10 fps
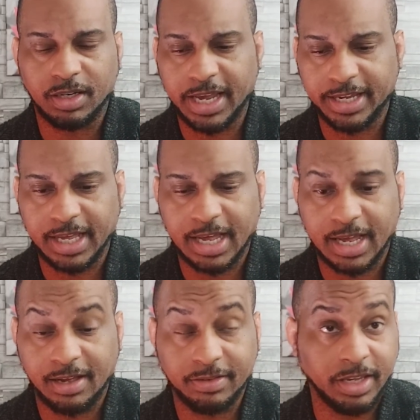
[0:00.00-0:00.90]
like
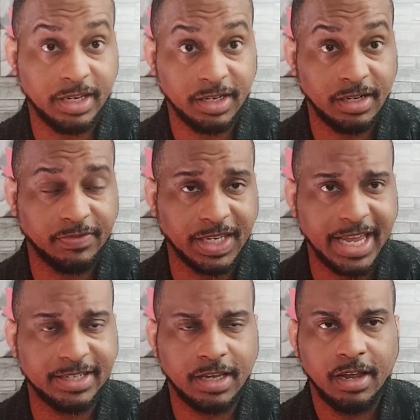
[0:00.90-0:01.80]
uh, the ending of the
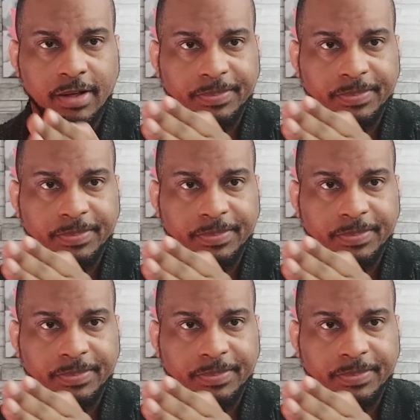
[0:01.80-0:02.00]
case,